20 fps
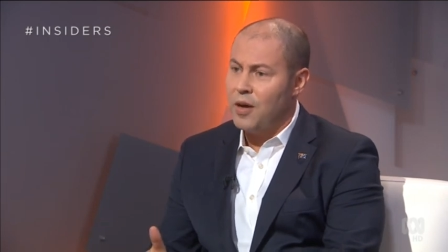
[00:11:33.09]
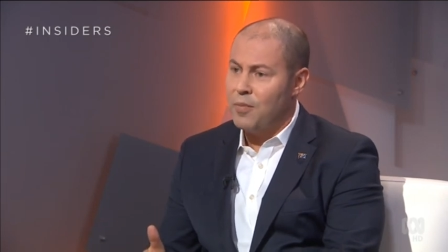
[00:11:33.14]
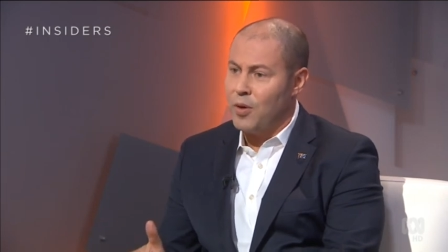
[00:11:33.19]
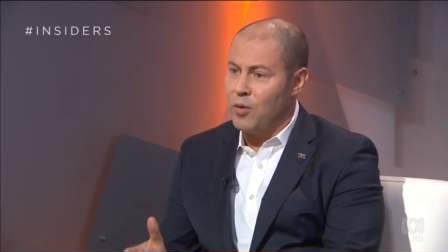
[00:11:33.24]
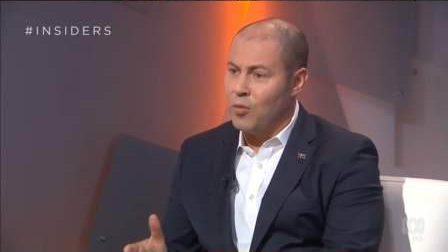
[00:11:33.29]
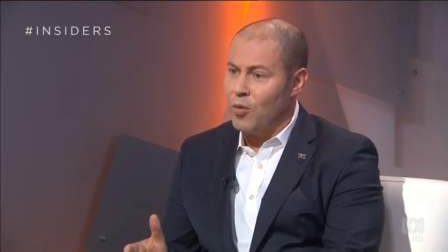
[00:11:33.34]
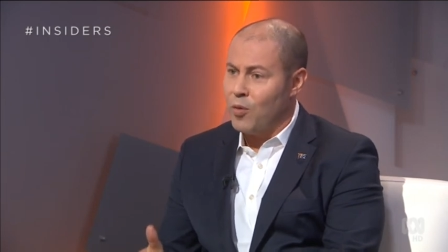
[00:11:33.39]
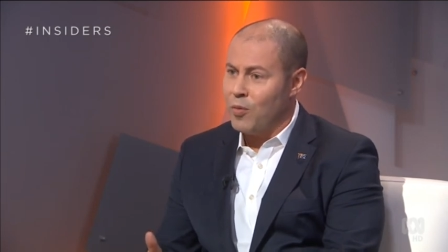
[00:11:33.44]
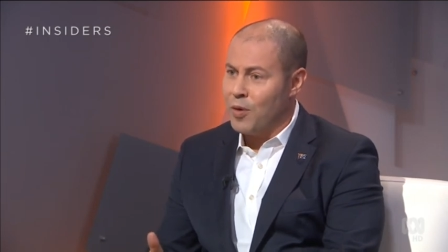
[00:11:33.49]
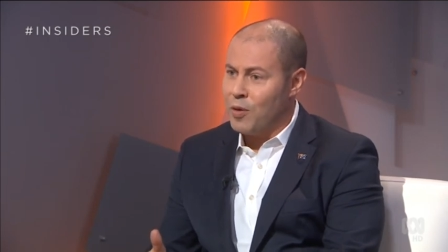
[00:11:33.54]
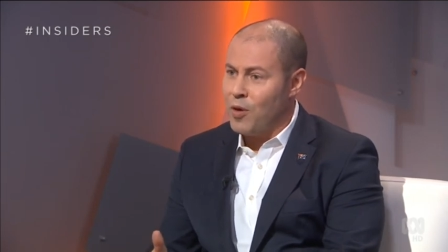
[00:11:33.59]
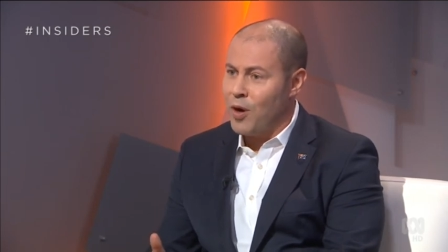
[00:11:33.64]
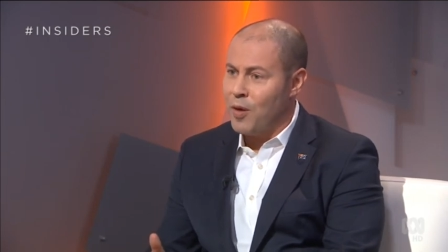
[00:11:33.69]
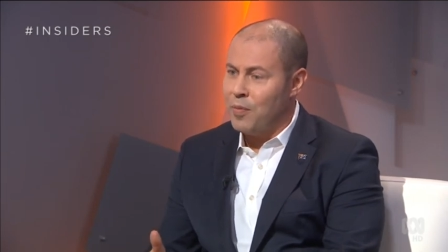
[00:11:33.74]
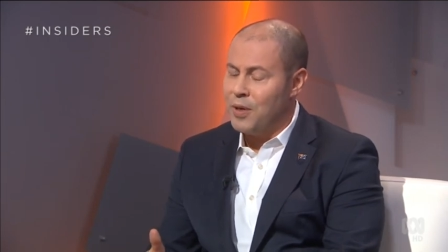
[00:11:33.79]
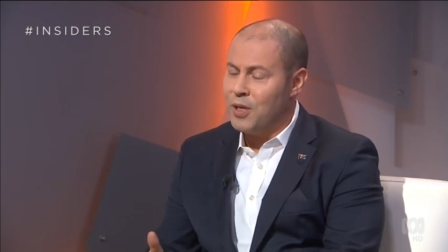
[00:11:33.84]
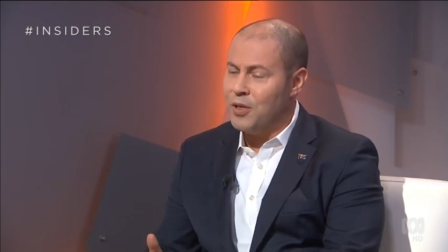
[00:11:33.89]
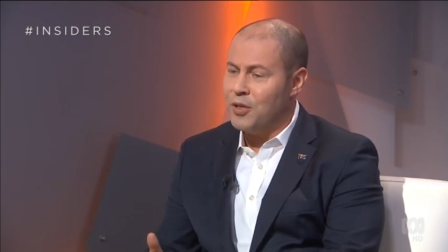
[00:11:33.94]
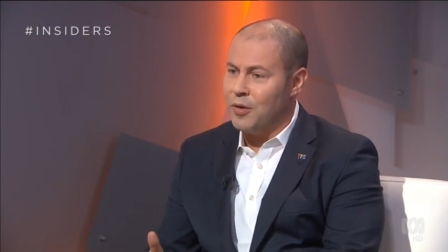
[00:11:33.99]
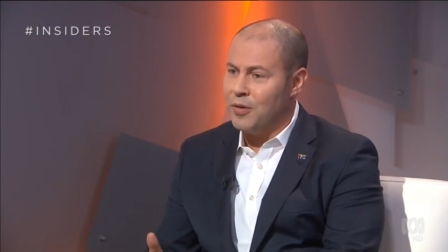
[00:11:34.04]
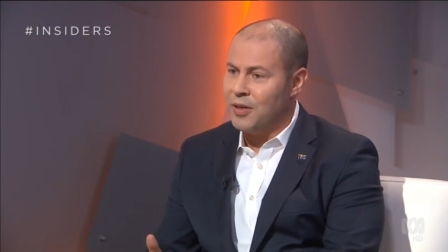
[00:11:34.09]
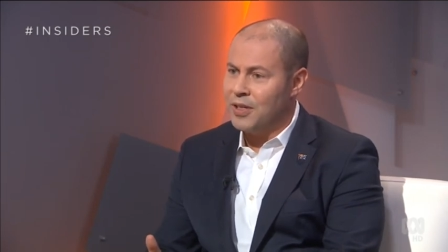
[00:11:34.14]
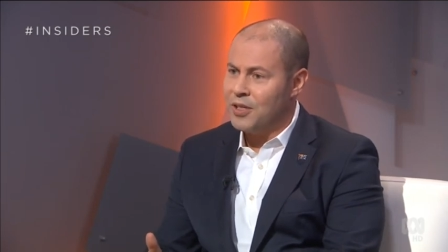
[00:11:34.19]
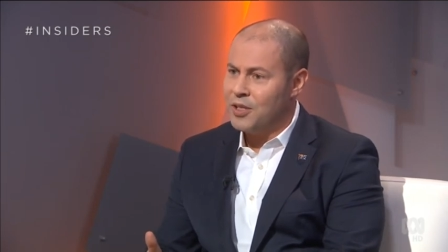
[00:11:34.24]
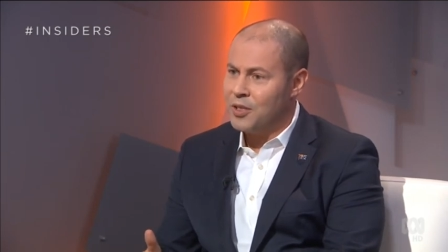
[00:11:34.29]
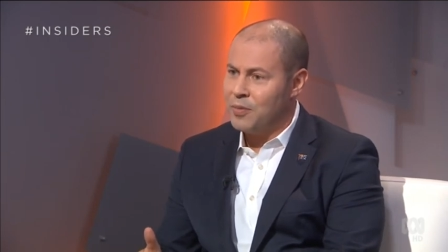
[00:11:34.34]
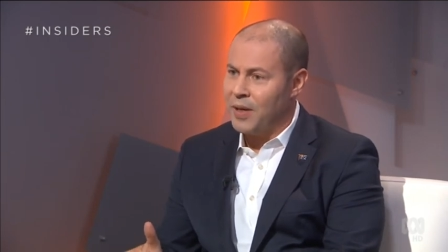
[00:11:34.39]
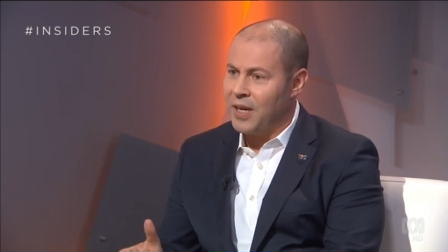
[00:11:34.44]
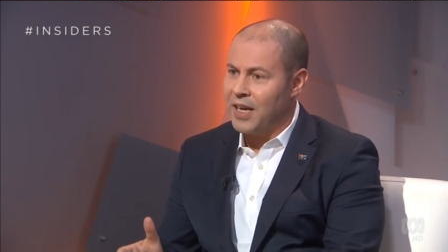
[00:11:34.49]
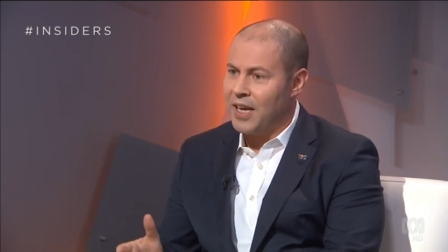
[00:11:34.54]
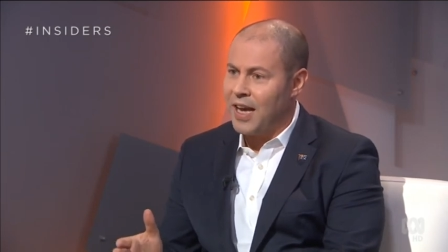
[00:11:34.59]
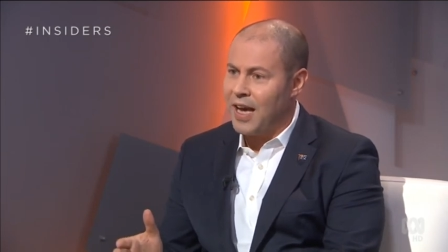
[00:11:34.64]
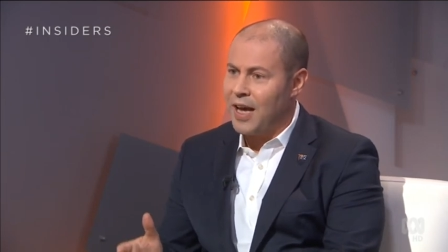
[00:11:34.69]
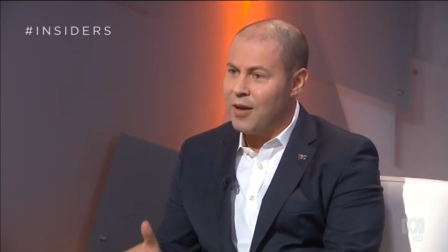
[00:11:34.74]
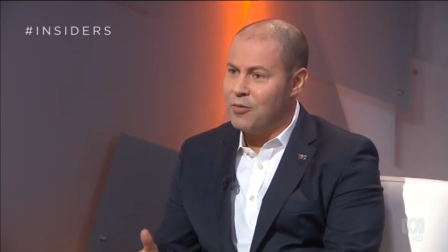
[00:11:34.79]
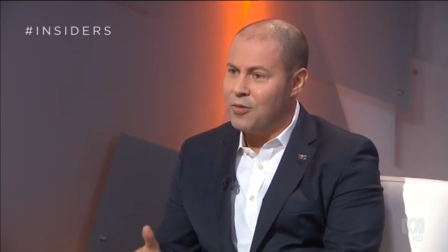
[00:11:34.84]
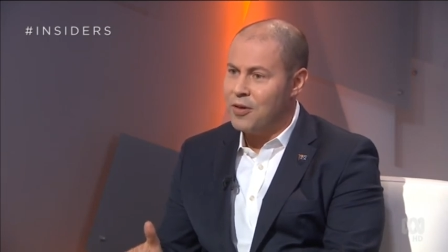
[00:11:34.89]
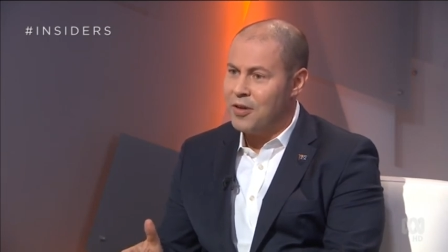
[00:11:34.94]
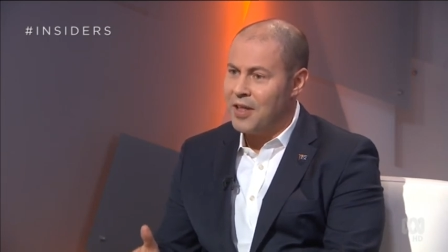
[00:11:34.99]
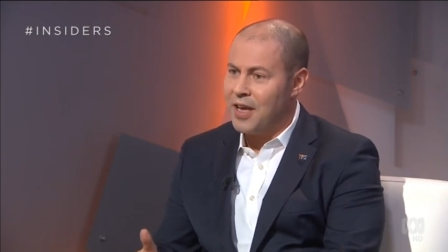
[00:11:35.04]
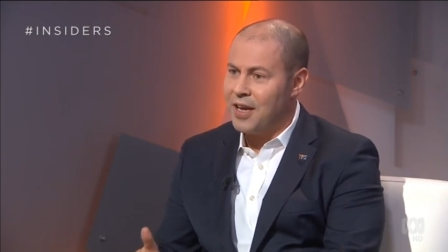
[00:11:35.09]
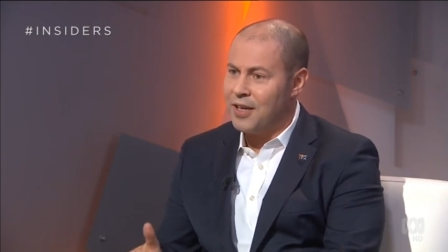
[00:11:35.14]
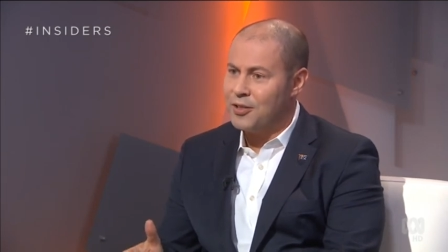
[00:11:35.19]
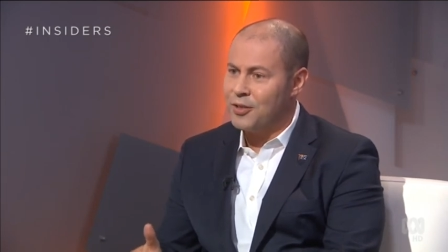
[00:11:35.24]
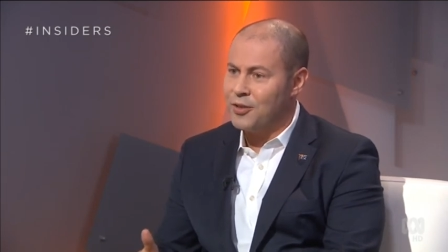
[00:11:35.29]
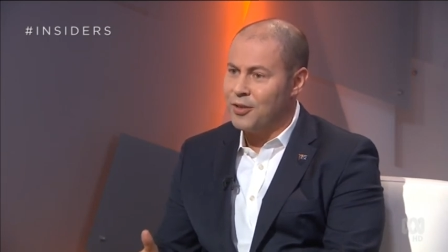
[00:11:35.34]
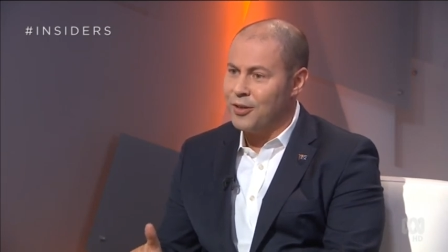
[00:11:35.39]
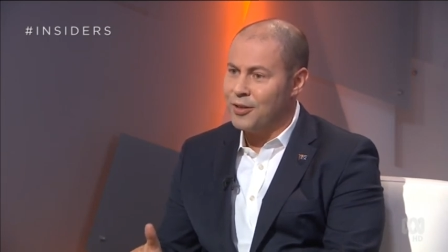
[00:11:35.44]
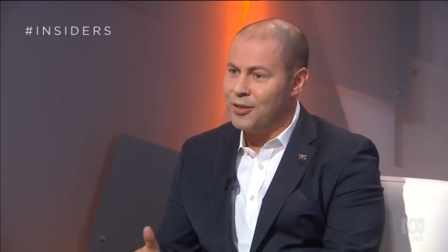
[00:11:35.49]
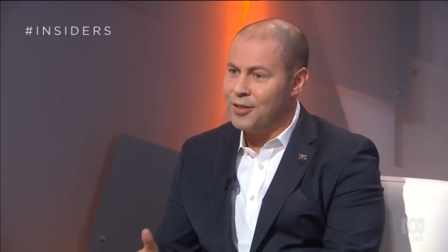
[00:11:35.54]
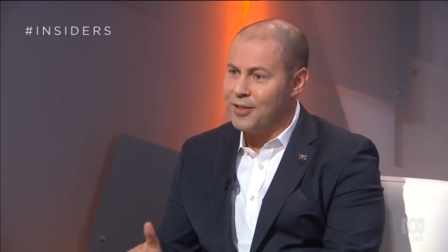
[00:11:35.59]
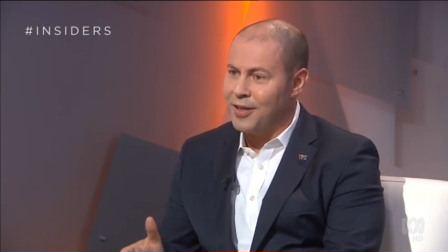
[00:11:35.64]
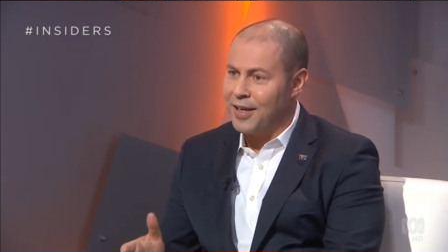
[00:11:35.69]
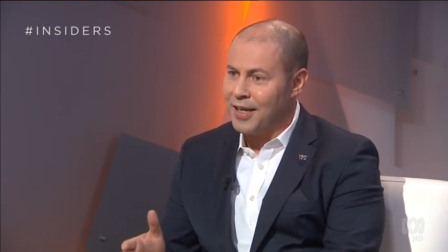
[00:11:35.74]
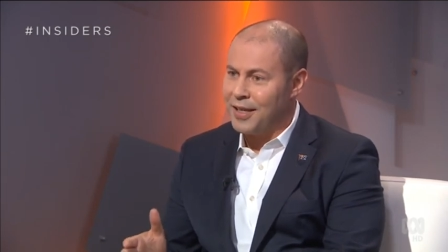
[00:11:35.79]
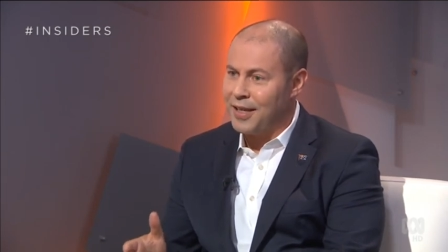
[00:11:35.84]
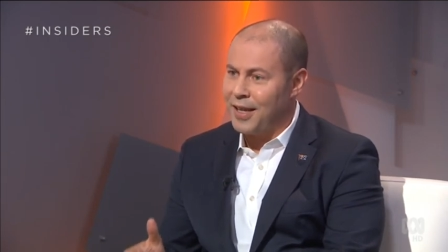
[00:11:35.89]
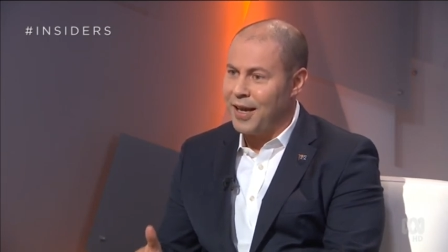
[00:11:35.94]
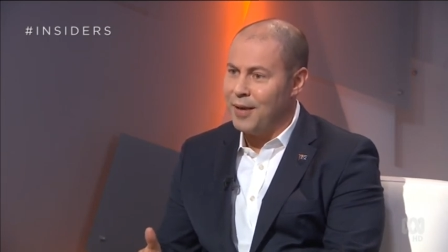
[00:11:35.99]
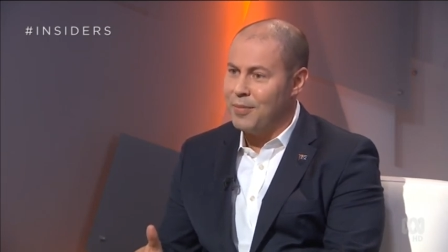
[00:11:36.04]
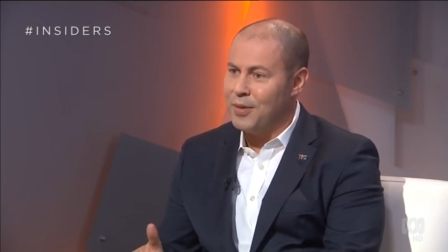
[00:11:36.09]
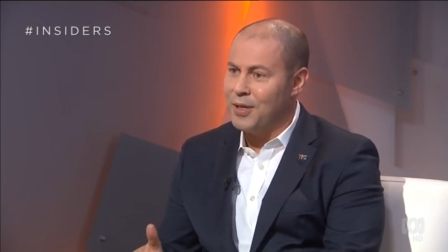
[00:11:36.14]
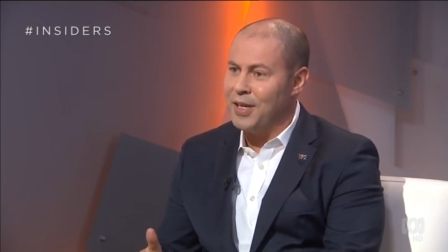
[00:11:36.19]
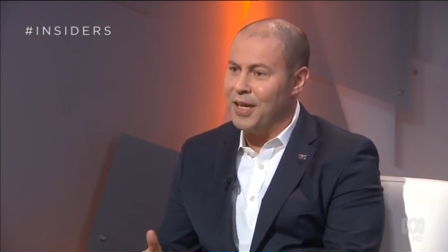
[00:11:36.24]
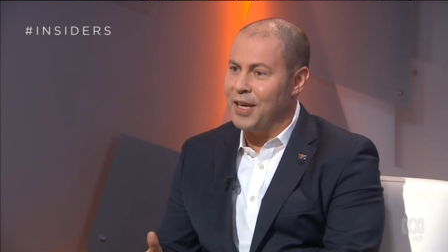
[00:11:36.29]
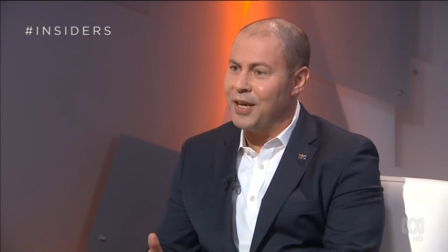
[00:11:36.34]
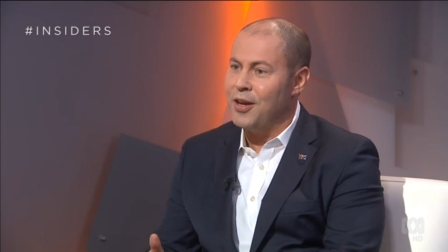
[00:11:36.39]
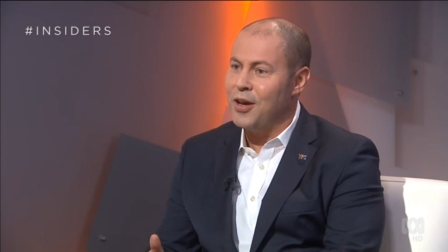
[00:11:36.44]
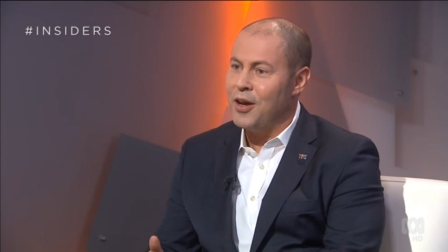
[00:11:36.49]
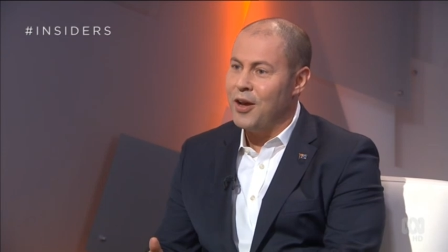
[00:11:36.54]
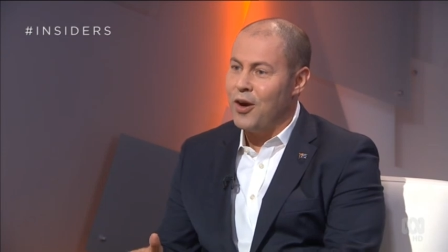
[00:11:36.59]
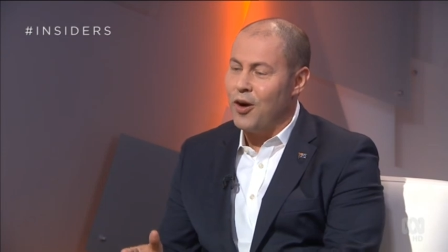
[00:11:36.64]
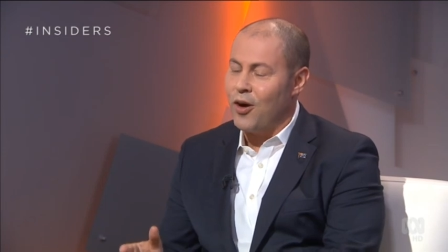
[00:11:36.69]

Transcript: But what we won't be doing is spending hundred thousand dollars like Labor did